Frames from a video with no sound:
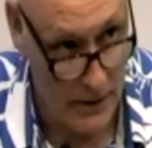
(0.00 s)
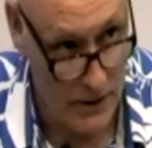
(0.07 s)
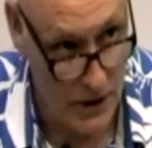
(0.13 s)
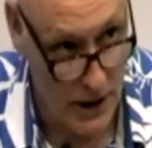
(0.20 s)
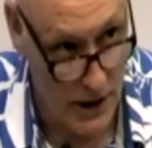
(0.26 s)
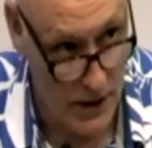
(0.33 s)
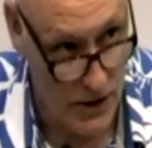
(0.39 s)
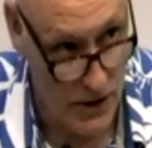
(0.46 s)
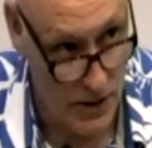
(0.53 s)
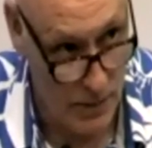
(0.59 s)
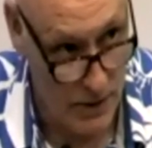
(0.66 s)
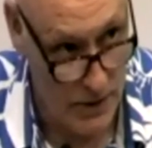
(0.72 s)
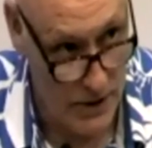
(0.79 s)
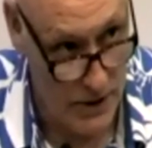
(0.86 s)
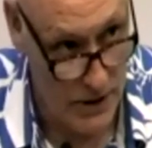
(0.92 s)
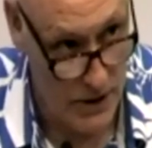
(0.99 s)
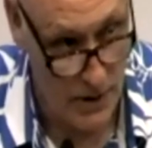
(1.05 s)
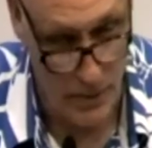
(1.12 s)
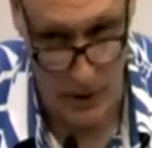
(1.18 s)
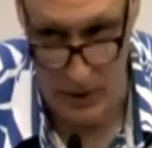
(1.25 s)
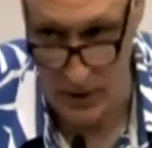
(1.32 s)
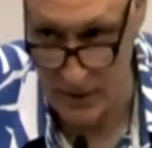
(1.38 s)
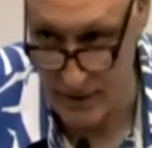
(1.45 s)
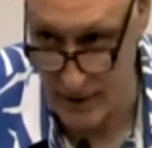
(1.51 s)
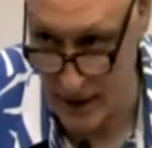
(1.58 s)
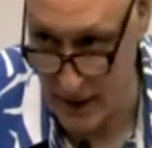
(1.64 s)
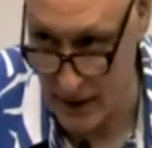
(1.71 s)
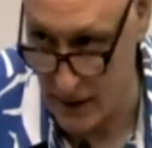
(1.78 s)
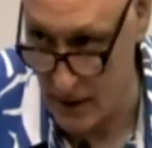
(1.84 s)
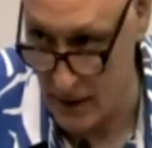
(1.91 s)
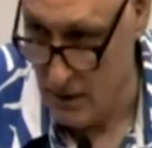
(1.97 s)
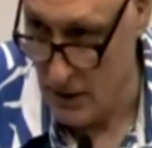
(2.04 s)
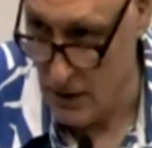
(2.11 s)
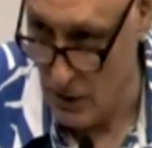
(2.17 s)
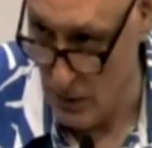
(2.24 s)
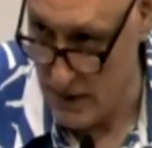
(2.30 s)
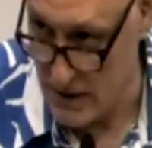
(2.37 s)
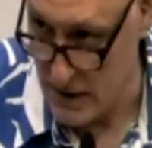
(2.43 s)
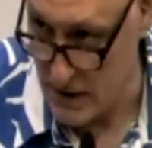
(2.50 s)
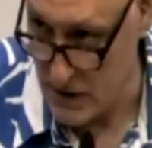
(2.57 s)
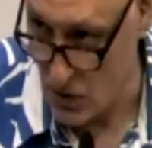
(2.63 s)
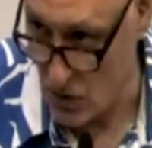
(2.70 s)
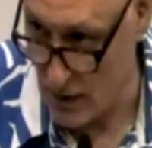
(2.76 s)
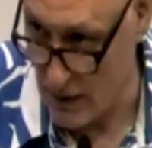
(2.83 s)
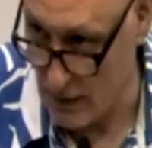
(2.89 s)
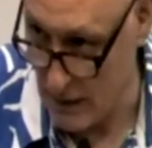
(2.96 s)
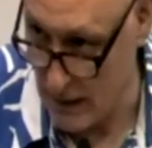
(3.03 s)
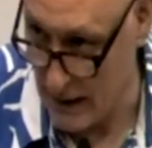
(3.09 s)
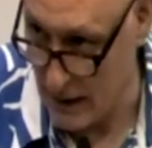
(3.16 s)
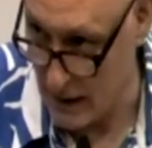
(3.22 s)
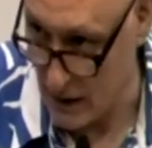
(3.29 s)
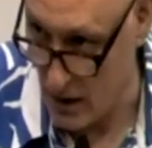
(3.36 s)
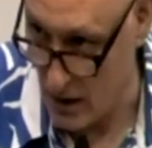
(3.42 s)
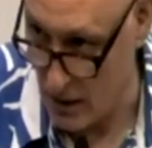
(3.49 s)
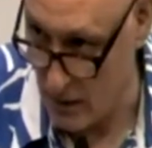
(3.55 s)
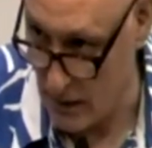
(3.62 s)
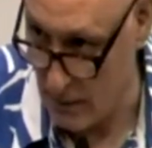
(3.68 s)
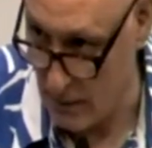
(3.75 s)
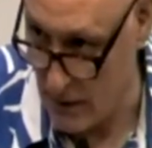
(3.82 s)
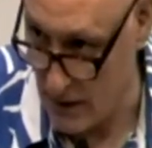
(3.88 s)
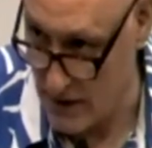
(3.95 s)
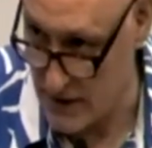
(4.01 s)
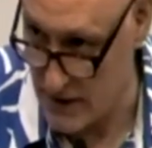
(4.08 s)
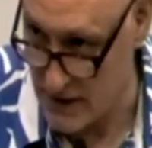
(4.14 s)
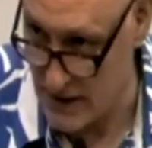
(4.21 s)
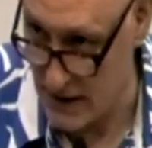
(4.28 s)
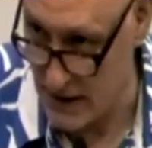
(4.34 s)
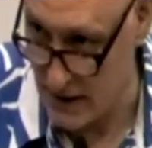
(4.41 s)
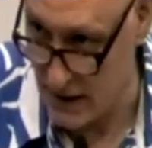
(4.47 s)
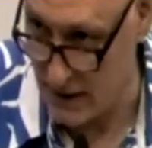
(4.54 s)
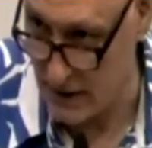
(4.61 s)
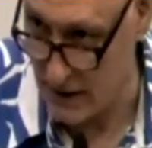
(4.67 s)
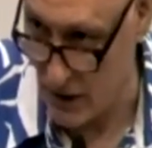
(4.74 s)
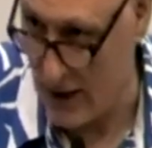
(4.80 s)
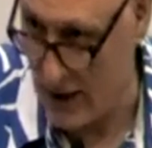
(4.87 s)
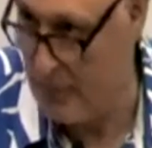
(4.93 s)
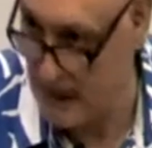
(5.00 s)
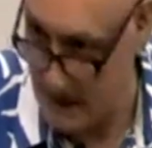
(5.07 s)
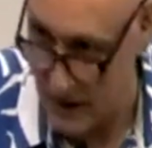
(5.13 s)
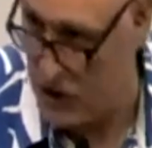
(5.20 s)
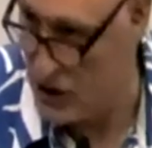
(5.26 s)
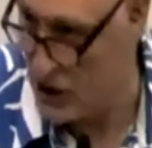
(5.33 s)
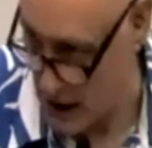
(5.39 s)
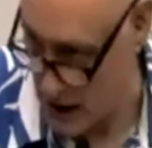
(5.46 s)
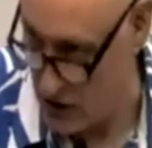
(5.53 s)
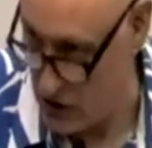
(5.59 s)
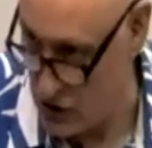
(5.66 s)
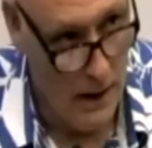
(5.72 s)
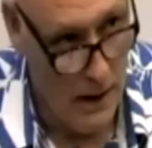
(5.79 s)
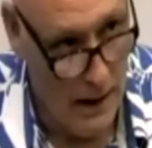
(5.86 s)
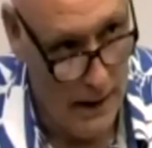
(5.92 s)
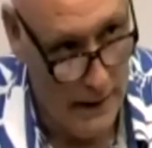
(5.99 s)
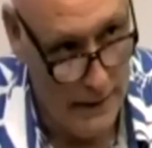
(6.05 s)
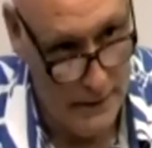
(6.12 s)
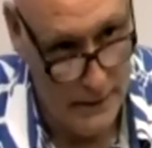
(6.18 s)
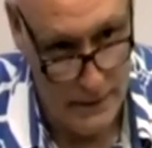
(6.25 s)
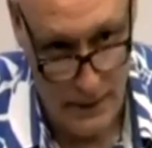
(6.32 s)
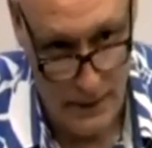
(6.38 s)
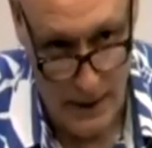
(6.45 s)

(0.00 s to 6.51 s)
changed their position about defending the USSR and the planned economy, because they said that there had been a change, and